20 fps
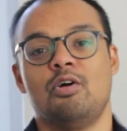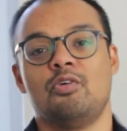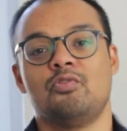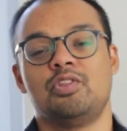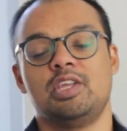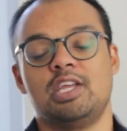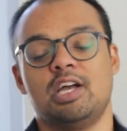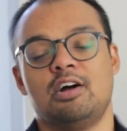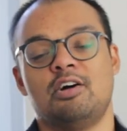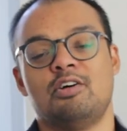of
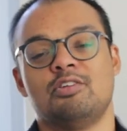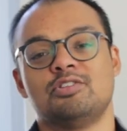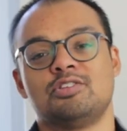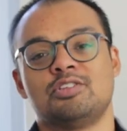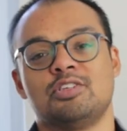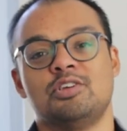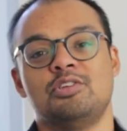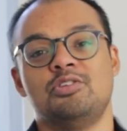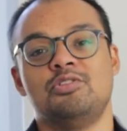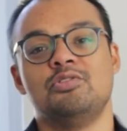the
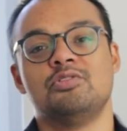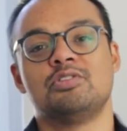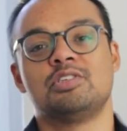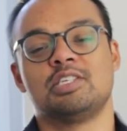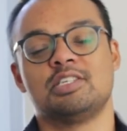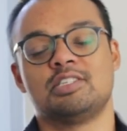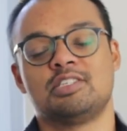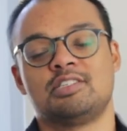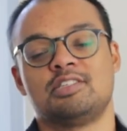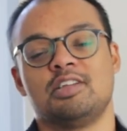answer
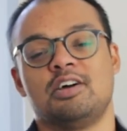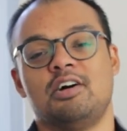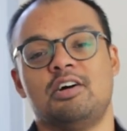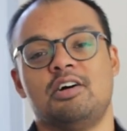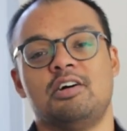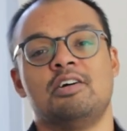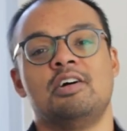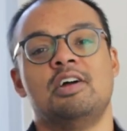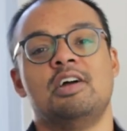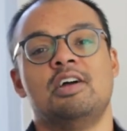using STAR